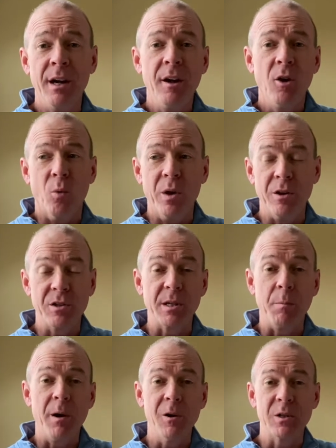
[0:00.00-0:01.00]
when they're
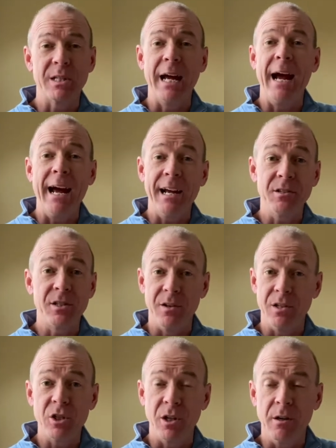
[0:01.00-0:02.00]
supposed to add to the
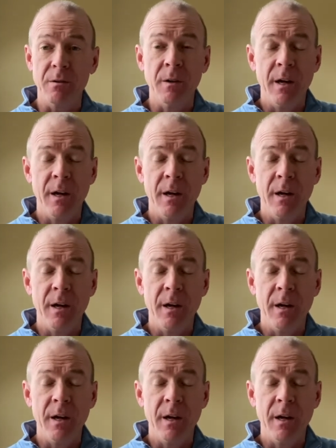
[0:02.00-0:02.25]
show.